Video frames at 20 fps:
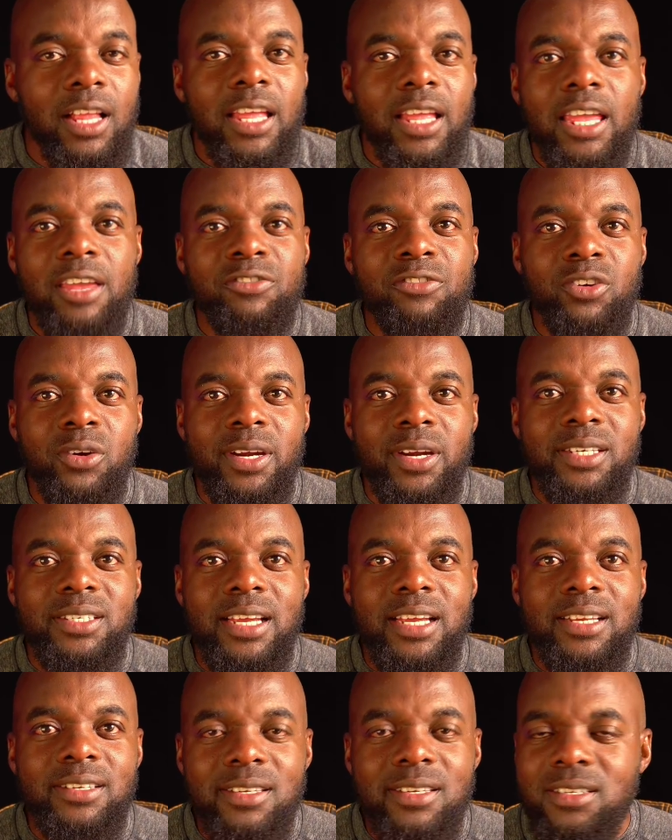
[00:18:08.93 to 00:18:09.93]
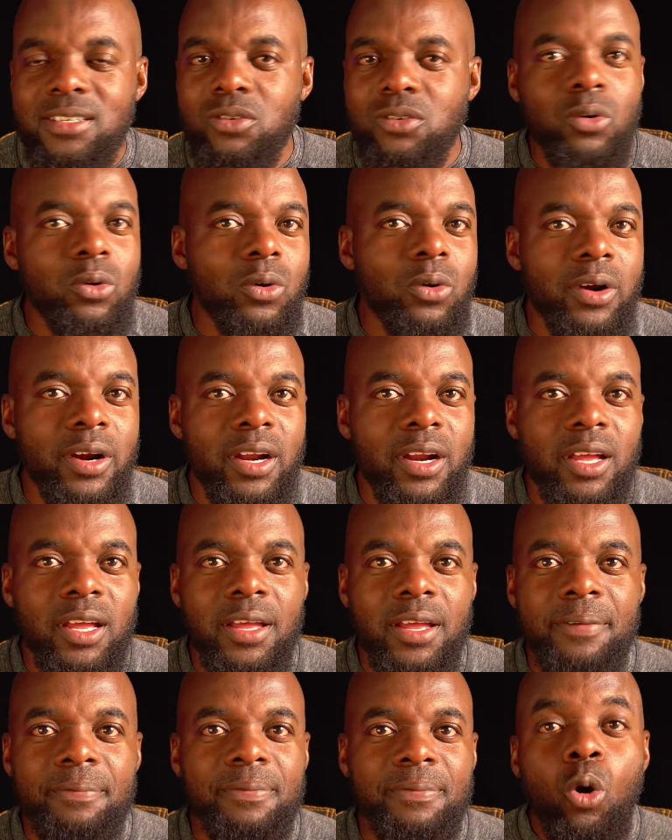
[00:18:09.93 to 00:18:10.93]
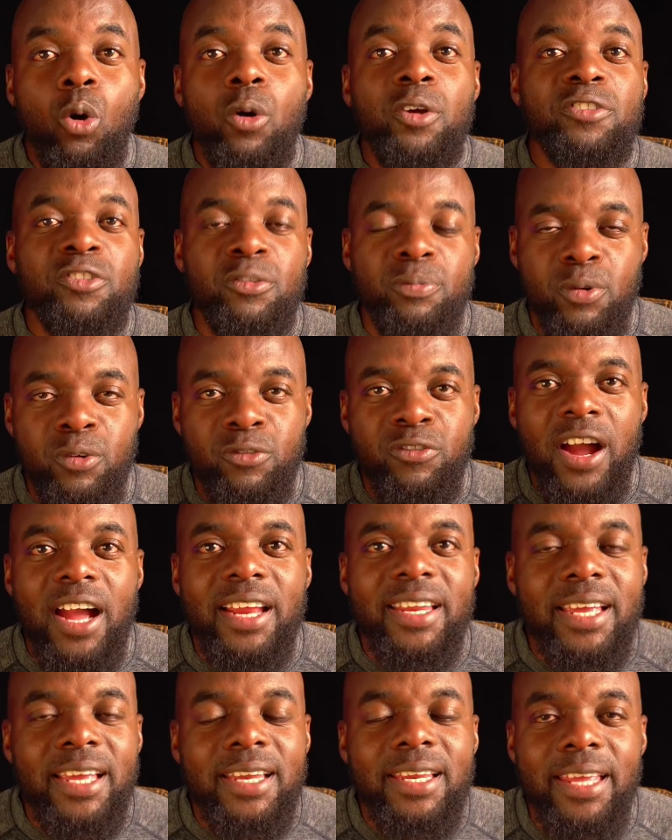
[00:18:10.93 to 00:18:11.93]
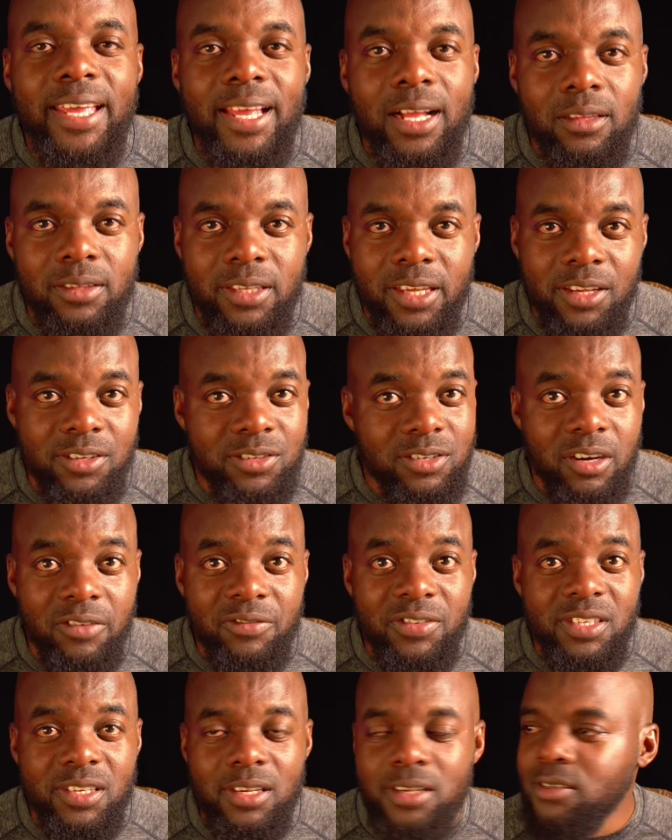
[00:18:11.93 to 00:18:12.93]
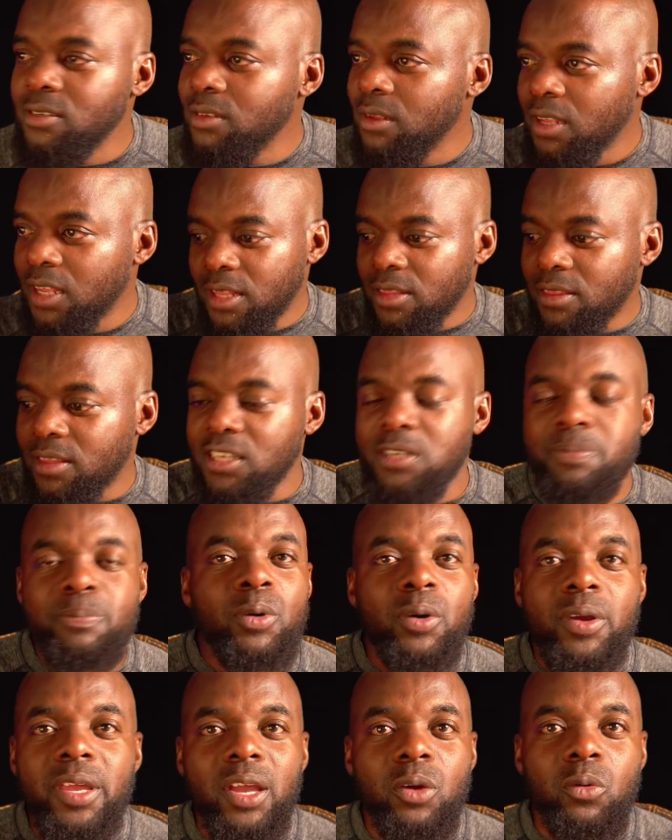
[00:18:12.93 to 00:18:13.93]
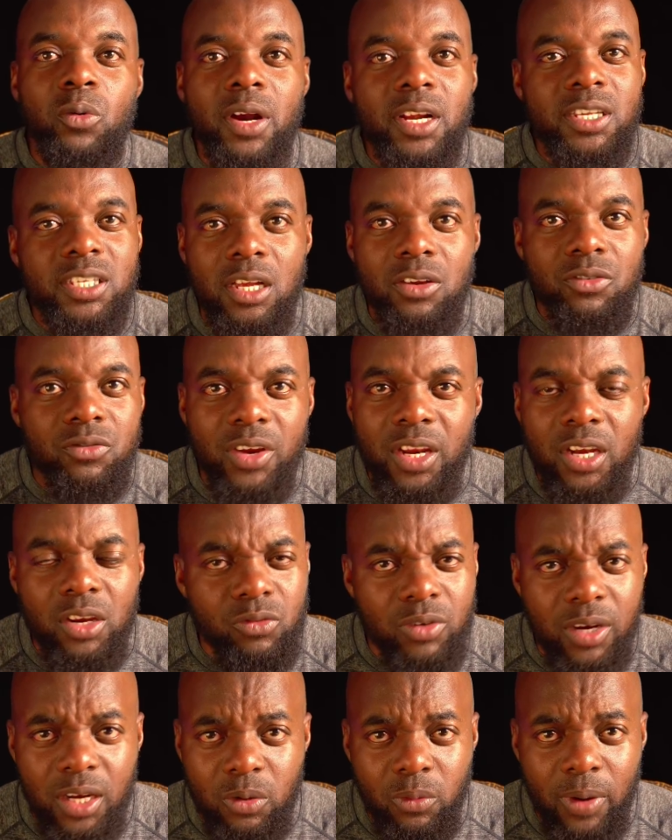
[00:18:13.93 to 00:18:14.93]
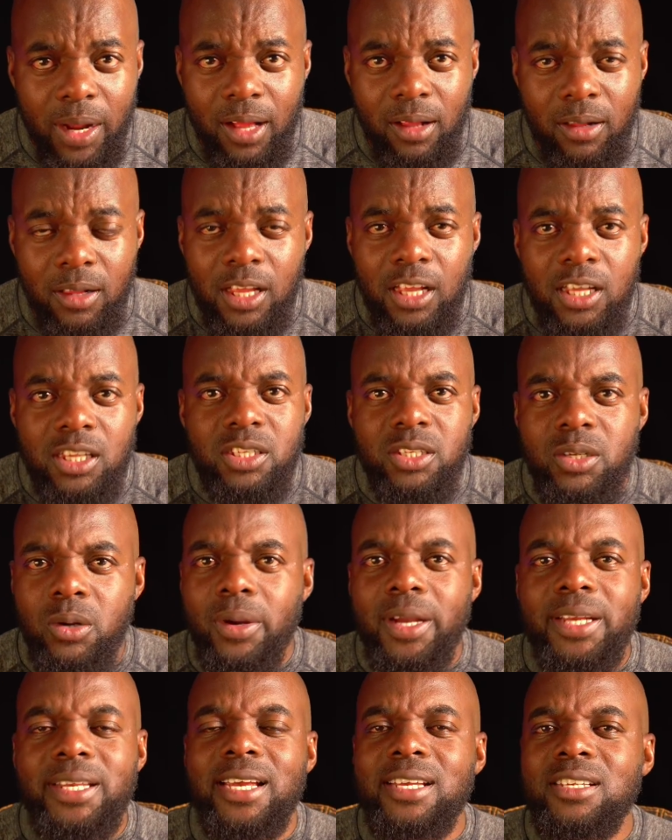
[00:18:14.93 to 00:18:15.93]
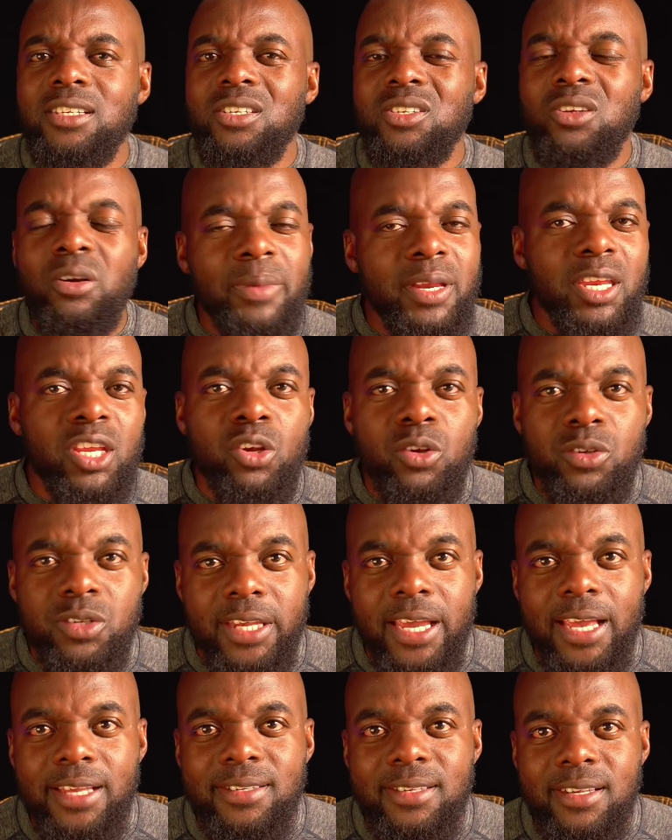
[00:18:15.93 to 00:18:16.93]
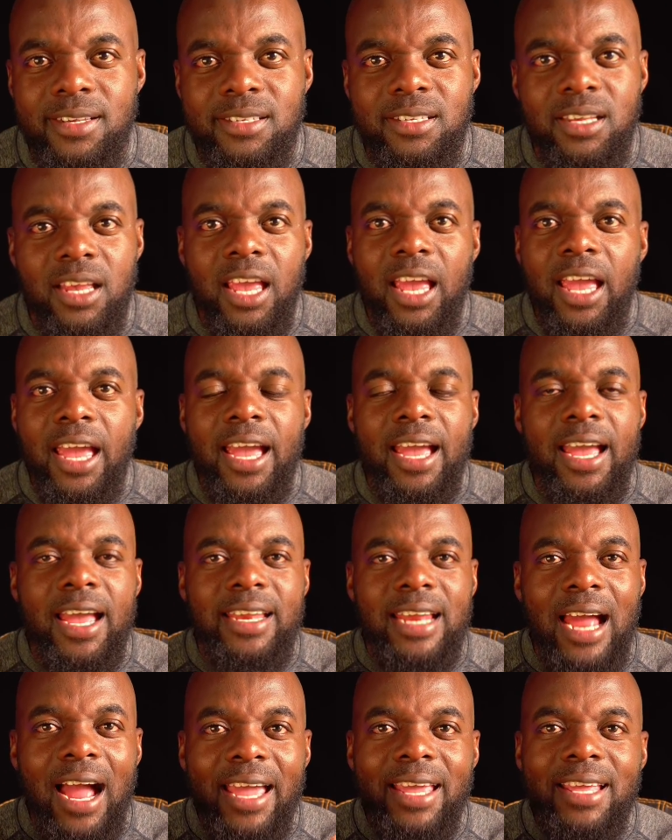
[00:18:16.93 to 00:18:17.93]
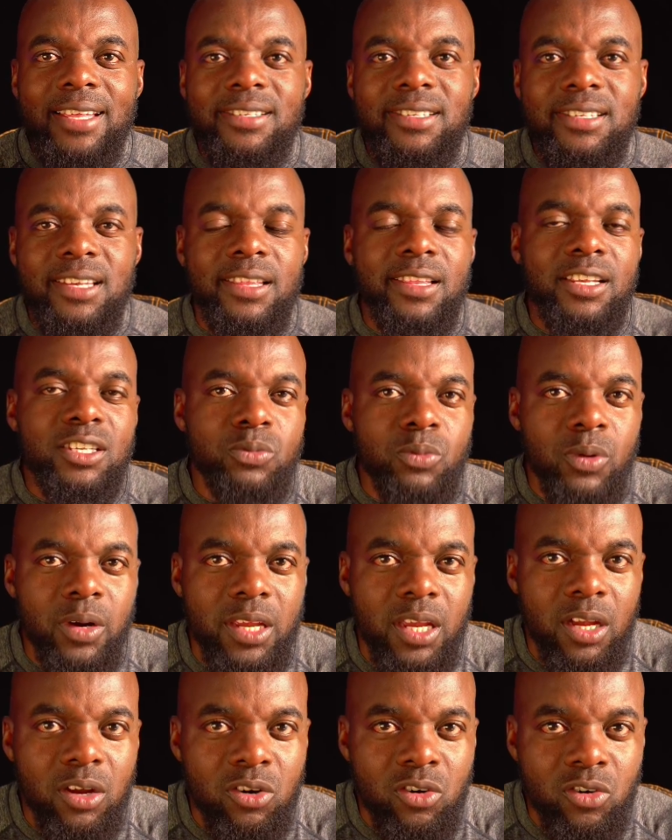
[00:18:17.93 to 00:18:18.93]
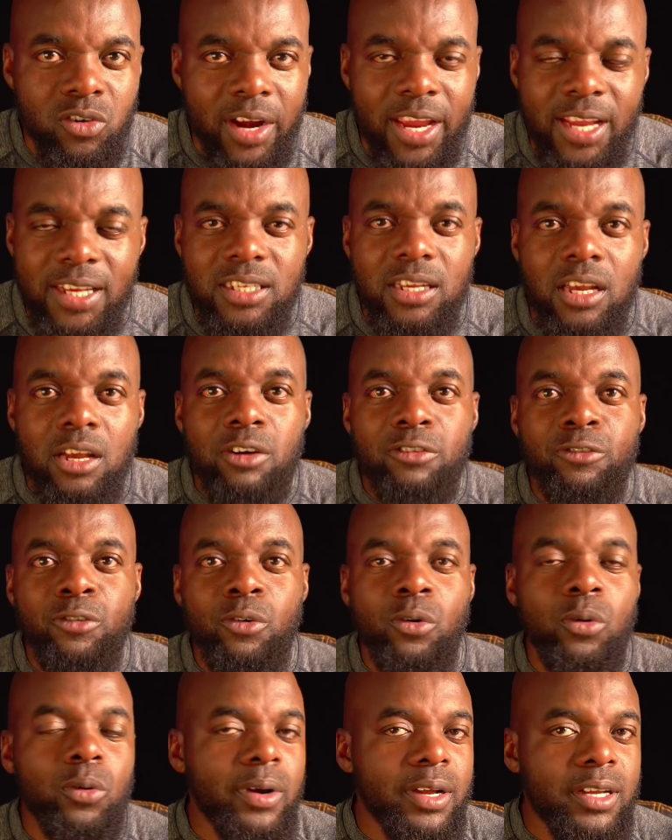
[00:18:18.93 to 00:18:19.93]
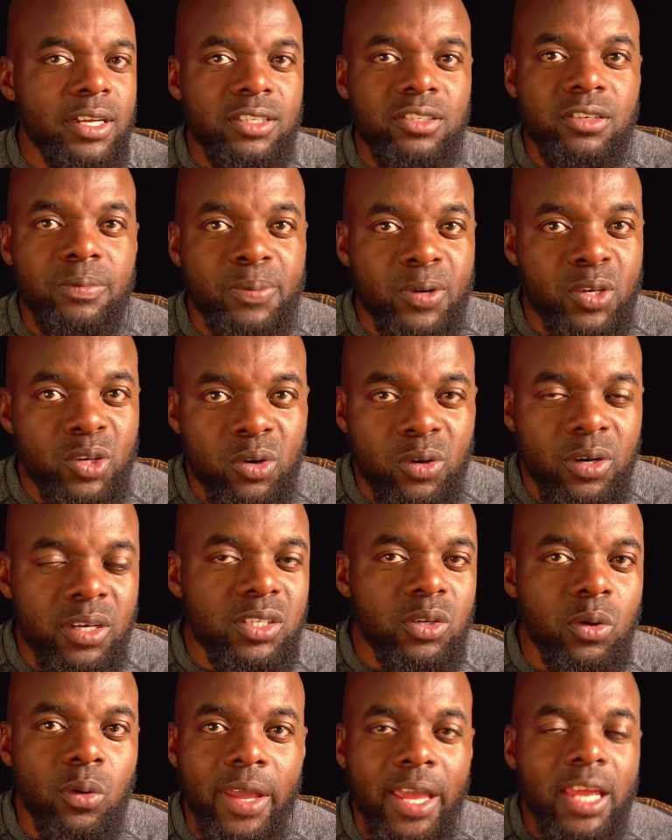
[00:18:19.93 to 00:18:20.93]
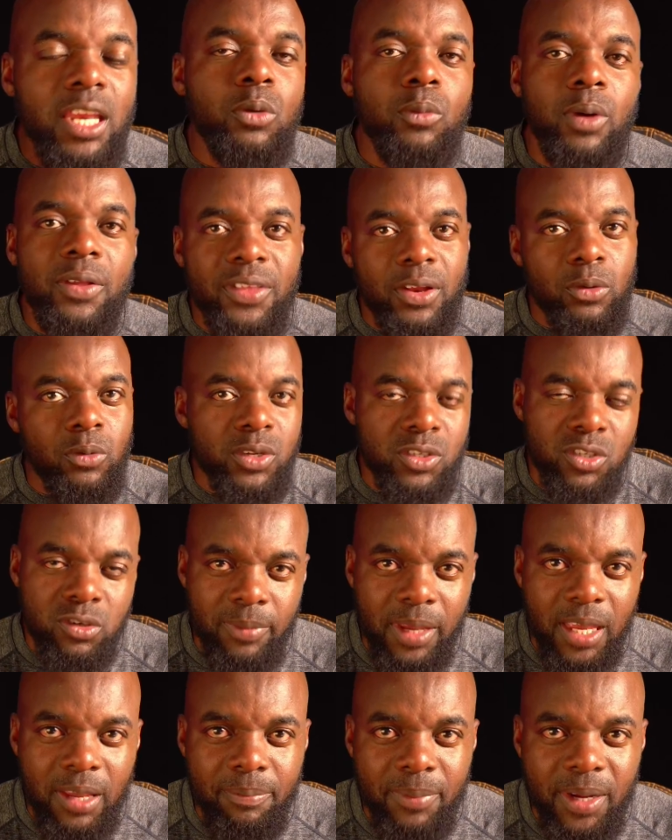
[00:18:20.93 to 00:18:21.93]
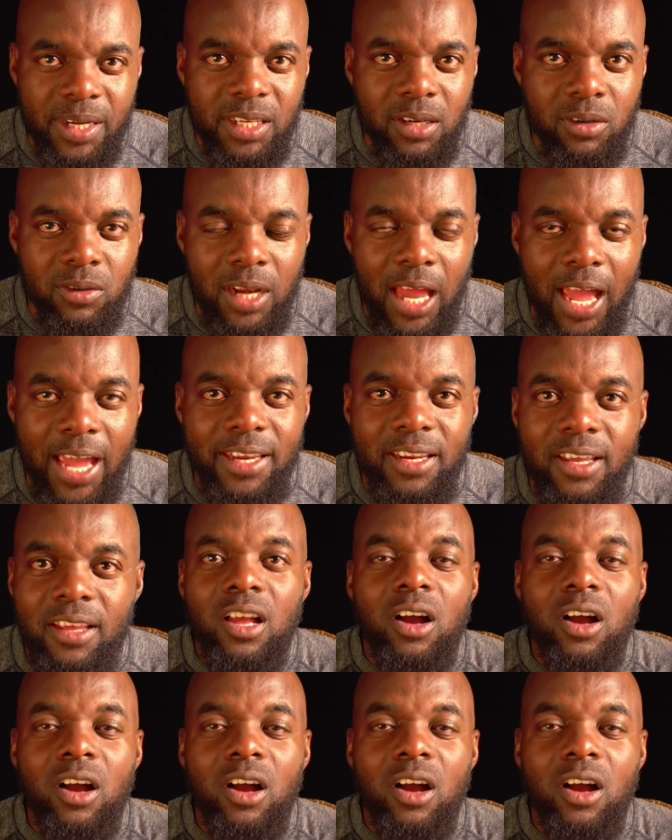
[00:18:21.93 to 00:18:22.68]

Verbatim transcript: If you're a dentist or um, or if you provide any healthcare services, this booking works really, really well. So it has so many use cases and I can see this working great for entrepreneurs or anyone that wants to make money online.